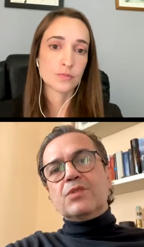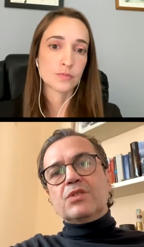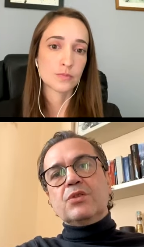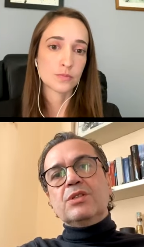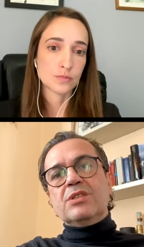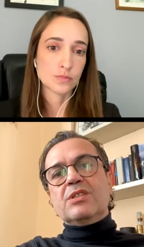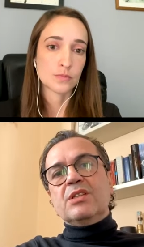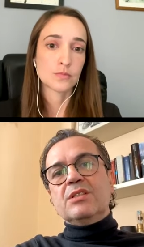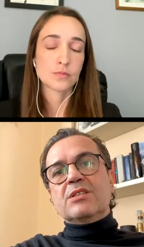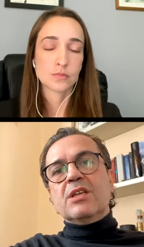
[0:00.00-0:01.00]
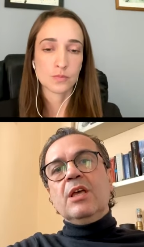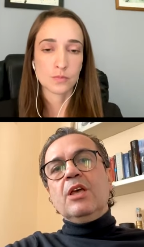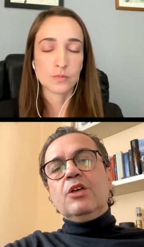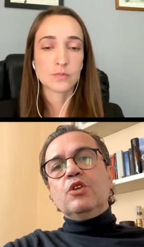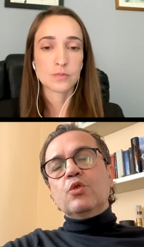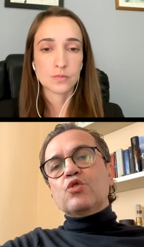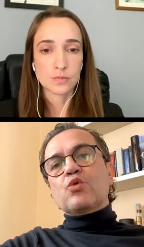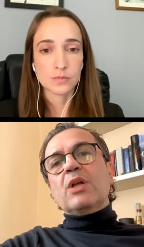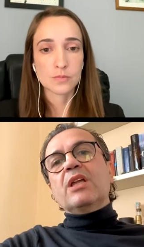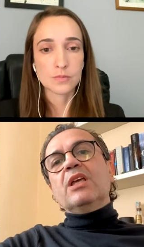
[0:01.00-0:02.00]
Speaker 1: So this is
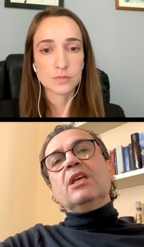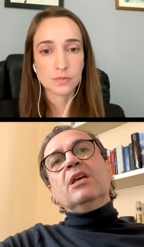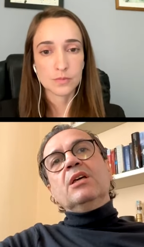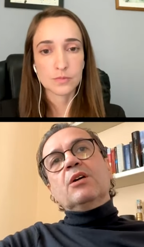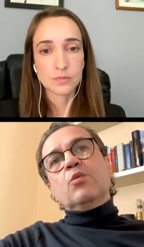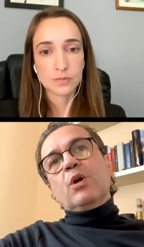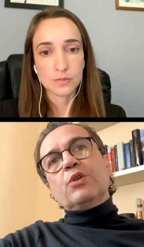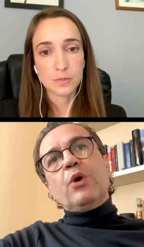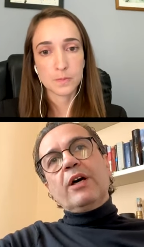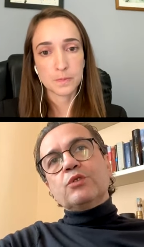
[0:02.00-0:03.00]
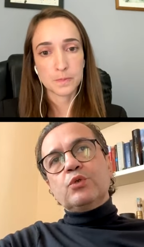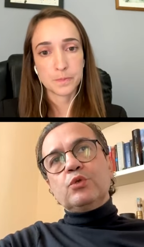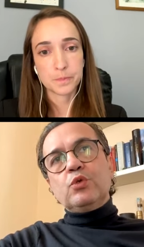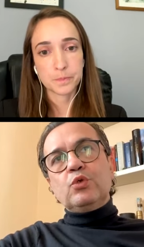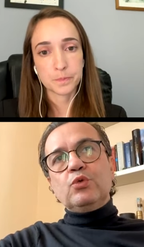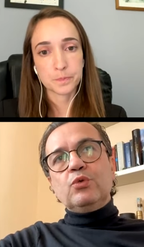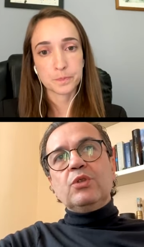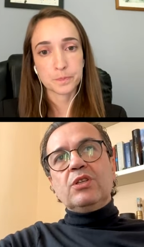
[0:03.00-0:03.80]
usually what you have to do to do the